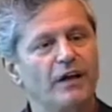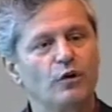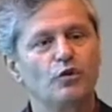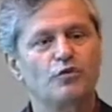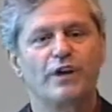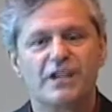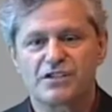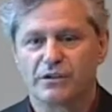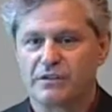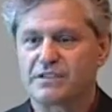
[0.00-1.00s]
a good
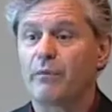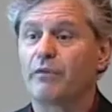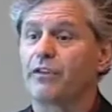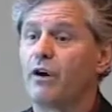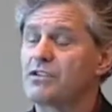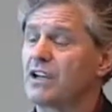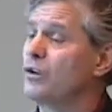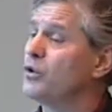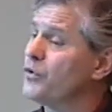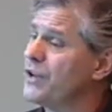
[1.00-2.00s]
reason. Some of those are
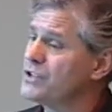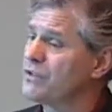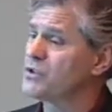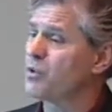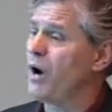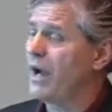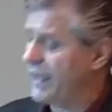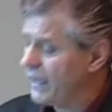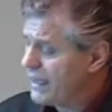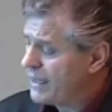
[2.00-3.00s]
good reasons
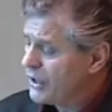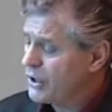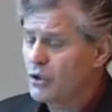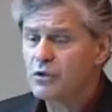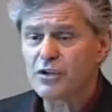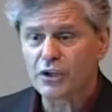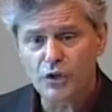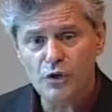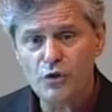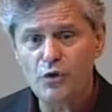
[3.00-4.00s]
why you,
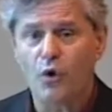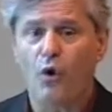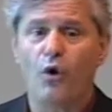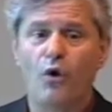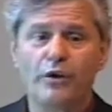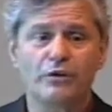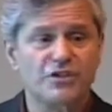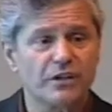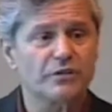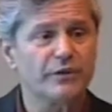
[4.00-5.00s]
you or your
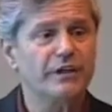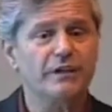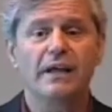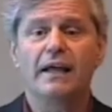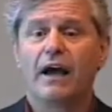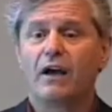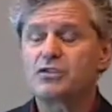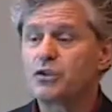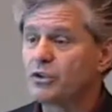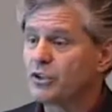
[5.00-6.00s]
children
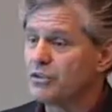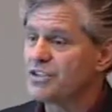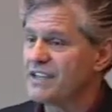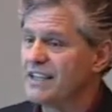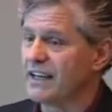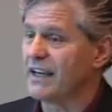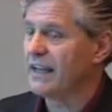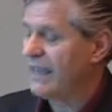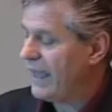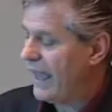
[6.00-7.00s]
should consider
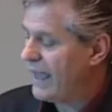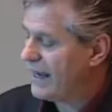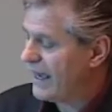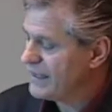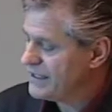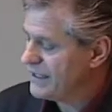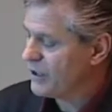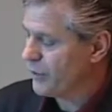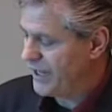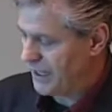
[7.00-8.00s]
an I T
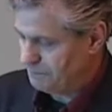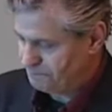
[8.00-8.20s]
career.